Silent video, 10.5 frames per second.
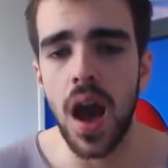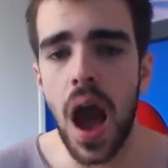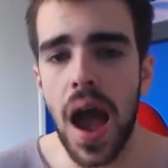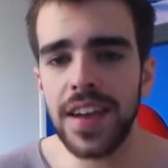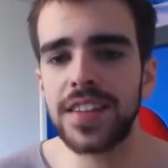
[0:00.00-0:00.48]

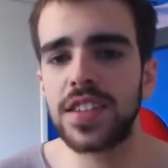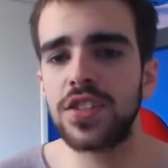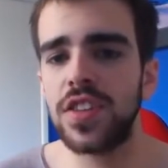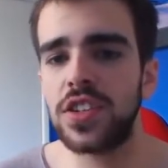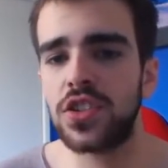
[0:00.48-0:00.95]
I
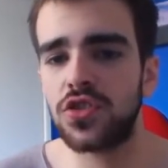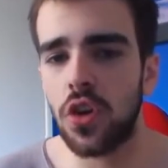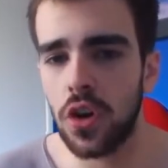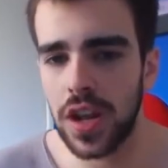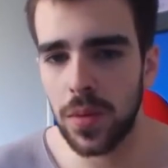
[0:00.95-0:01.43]
disagree
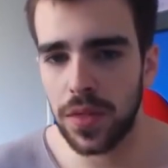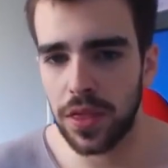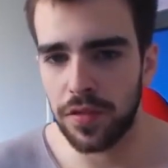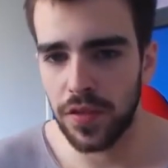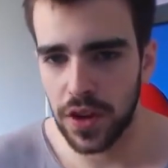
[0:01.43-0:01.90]
strongly with
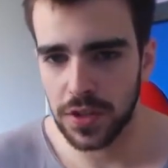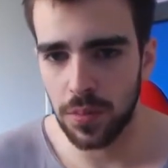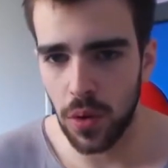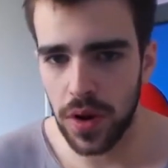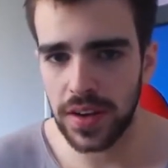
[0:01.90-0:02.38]
the first
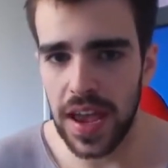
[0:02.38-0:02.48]
point,